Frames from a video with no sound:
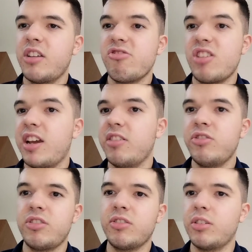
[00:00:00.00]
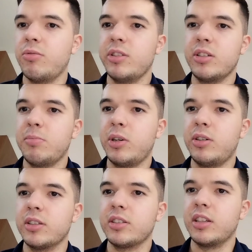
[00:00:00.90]
changes who he
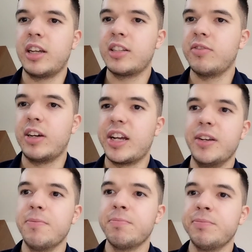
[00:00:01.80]
supports, and that's fine.